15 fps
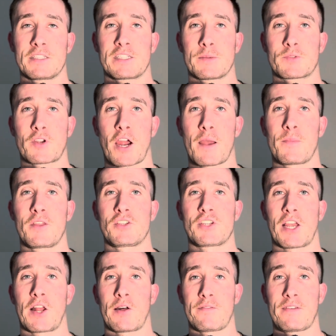subscribe to the
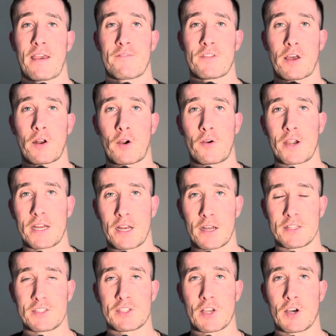channel if you have not already
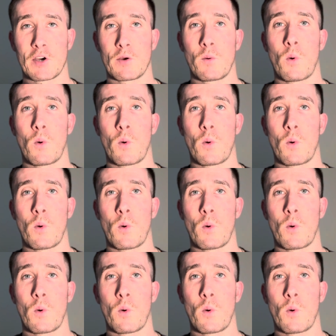done so.